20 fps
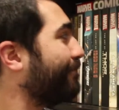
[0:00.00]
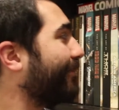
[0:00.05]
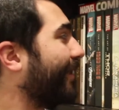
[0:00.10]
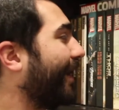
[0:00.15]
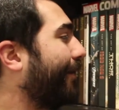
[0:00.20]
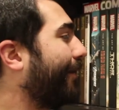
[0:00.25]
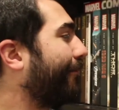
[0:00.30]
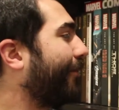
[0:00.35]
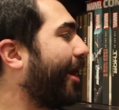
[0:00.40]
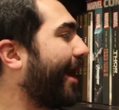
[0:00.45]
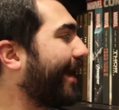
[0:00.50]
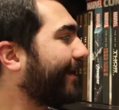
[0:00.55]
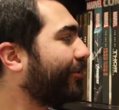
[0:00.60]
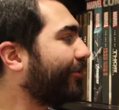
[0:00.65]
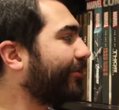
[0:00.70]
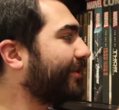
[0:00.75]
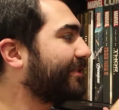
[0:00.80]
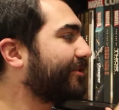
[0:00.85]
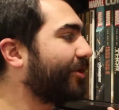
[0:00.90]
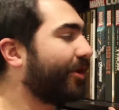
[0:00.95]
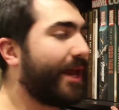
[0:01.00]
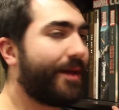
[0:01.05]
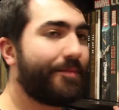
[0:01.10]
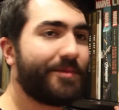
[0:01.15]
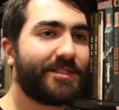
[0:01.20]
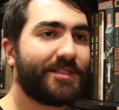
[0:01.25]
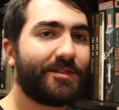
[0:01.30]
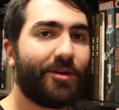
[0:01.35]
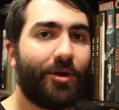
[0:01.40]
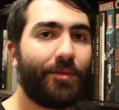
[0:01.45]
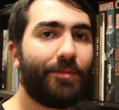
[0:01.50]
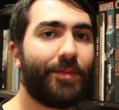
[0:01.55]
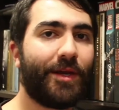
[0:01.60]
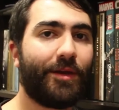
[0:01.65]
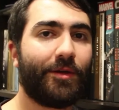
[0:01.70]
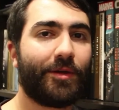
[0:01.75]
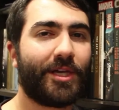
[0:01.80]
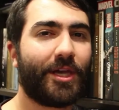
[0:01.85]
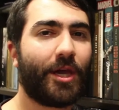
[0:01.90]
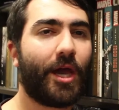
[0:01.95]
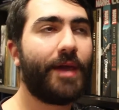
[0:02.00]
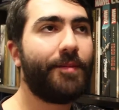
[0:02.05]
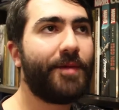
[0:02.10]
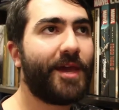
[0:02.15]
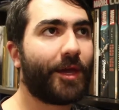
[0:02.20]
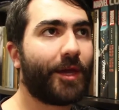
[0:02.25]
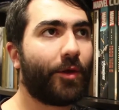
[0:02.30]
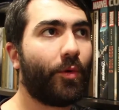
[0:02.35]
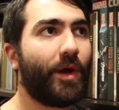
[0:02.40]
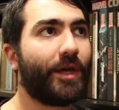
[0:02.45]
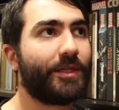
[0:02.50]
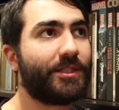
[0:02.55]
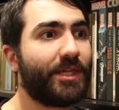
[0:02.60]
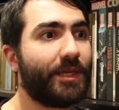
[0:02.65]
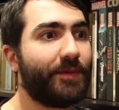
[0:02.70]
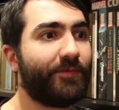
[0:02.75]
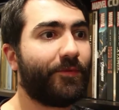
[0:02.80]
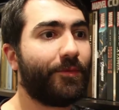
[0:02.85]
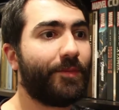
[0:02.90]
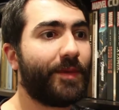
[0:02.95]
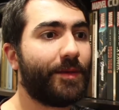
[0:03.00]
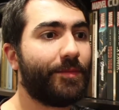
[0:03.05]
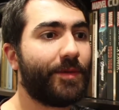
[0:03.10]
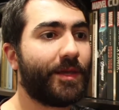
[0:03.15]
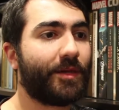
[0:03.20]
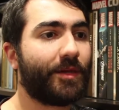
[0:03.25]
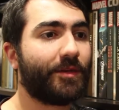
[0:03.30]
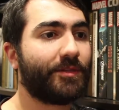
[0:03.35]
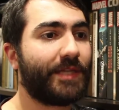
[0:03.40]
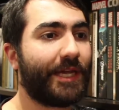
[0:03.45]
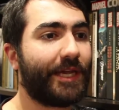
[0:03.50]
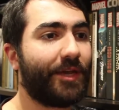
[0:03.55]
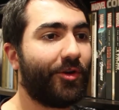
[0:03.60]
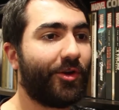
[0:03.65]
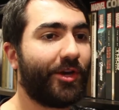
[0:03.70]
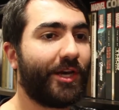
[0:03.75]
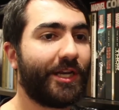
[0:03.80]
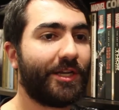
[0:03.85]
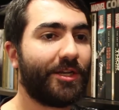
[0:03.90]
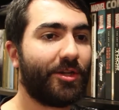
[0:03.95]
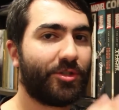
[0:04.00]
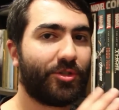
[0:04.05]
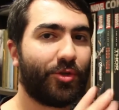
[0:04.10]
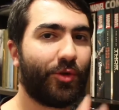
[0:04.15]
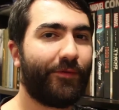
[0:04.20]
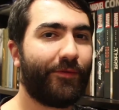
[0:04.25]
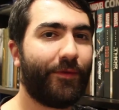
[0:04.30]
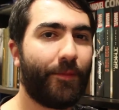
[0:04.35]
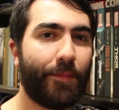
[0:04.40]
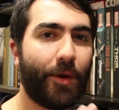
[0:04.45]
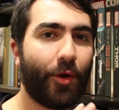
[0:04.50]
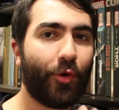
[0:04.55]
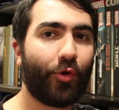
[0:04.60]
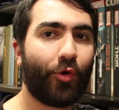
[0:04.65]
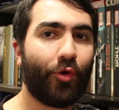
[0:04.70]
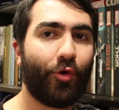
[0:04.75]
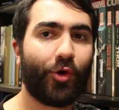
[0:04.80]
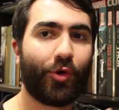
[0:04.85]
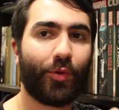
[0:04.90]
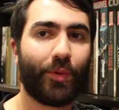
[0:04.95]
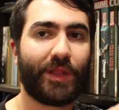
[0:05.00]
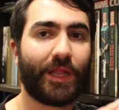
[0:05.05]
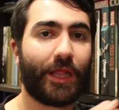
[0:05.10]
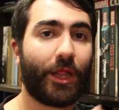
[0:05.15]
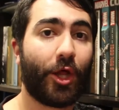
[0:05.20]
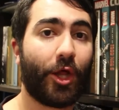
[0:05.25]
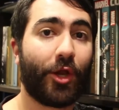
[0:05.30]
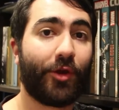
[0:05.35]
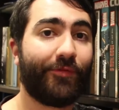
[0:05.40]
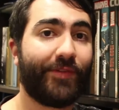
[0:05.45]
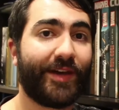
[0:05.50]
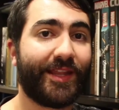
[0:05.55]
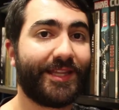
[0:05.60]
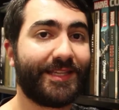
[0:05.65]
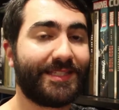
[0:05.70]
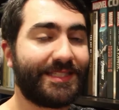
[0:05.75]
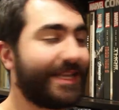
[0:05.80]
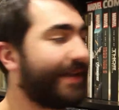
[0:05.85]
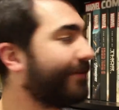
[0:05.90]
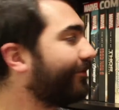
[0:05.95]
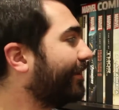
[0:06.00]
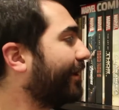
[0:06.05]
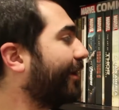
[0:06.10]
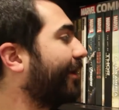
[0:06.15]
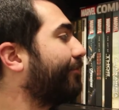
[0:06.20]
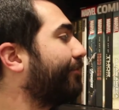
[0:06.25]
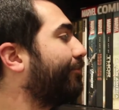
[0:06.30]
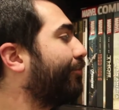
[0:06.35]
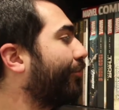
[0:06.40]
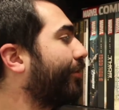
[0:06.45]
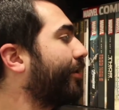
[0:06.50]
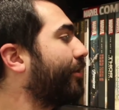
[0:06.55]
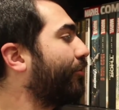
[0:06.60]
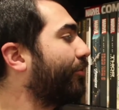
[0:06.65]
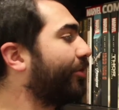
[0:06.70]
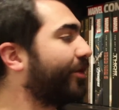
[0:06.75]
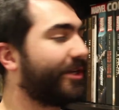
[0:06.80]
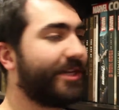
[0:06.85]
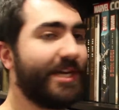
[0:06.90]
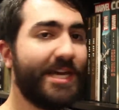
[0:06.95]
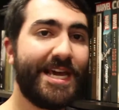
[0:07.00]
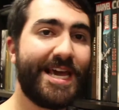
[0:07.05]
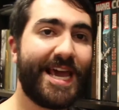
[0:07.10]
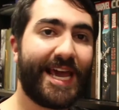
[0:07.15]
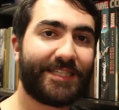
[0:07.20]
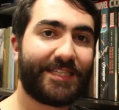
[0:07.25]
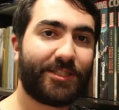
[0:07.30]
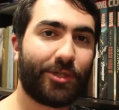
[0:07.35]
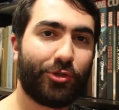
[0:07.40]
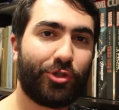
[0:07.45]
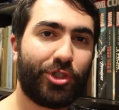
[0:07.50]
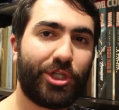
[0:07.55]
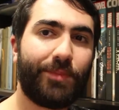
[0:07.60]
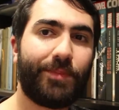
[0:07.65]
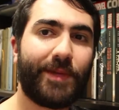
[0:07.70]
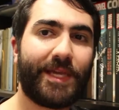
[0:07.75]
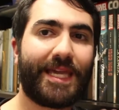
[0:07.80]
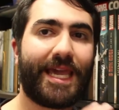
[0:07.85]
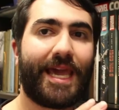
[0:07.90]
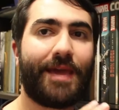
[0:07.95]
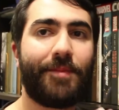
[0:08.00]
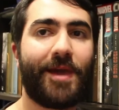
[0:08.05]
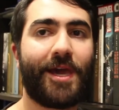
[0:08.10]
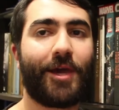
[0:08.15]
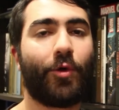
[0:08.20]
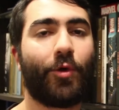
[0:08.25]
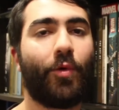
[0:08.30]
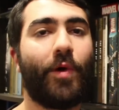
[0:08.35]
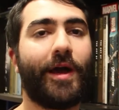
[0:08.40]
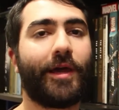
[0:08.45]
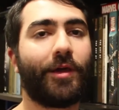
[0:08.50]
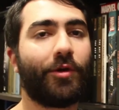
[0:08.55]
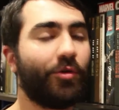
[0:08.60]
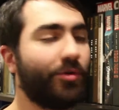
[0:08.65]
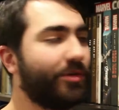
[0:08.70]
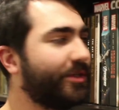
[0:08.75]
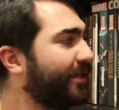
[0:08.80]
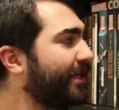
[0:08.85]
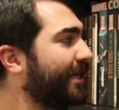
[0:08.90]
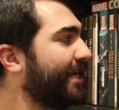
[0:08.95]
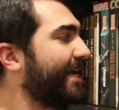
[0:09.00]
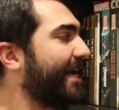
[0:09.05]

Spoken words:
I got this on Amazon, but it came out quite cheap for me because I got it in sort of a bulk order with a lot of other stuff that I'd pre-ordered. So shipping came out quite good.